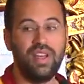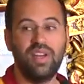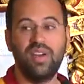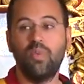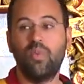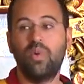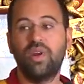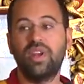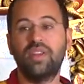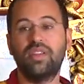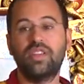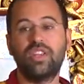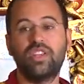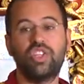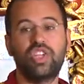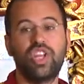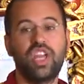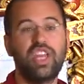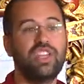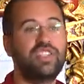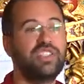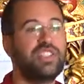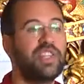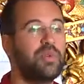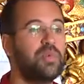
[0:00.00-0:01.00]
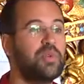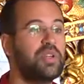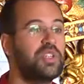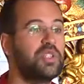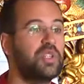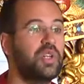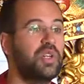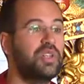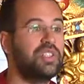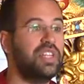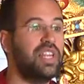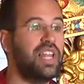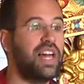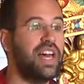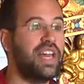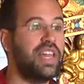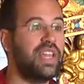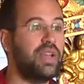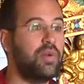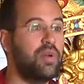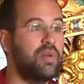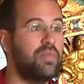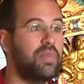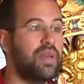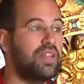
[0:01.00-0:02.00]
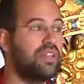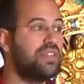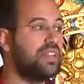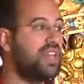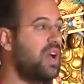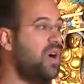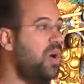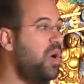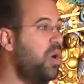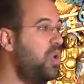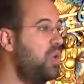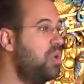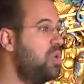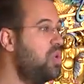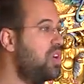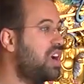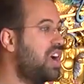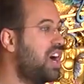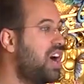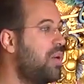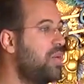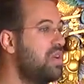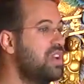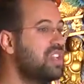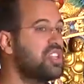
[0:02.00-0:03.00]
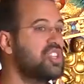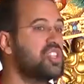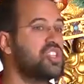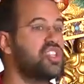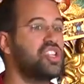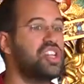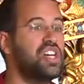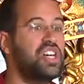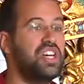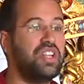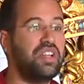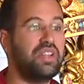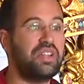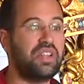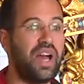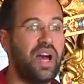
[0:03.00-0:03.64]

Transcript: When it's a change that we don't like, we may say, oh, look how unjust,